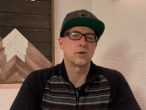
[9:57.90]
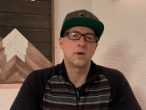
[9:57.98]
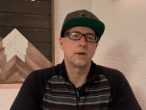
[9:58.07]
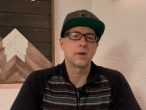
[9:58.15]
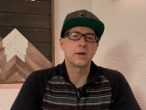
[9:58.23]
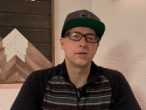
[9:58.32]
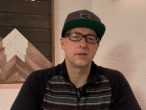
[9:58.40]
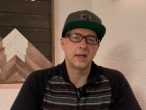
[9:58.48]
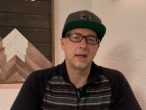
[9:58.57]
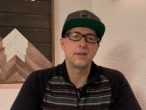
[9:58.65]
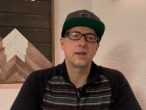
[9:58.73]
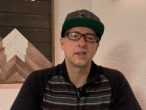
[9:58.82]
go on record
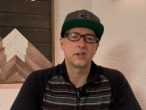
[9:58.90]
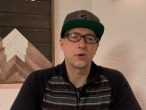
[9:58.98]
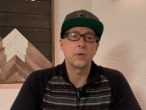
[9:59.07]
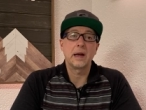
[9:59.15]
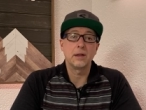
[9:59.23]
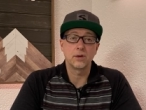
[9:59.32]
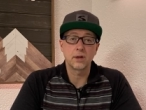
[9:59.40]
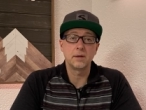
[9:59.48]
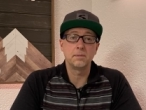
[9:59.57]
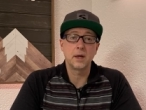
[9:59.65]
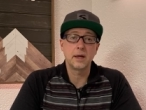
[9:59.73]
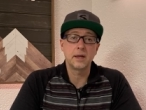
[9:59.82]
saying I think it's a great
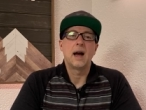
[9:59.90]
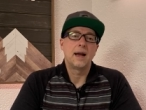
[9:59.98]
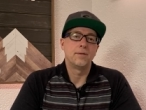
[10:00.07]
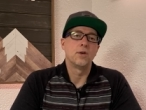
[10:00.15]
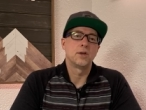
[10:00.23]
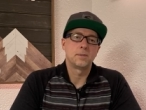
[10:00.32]
looking bike. I've always